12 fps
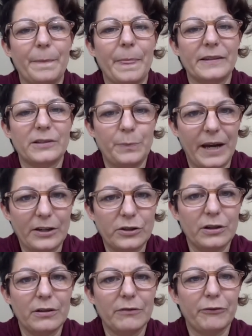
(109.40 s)

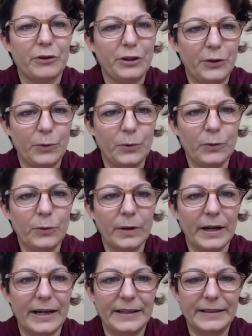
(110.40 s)
special for you
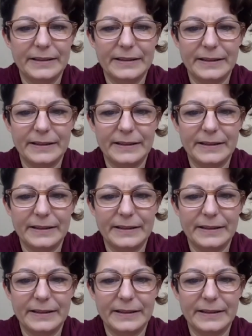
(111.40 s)
and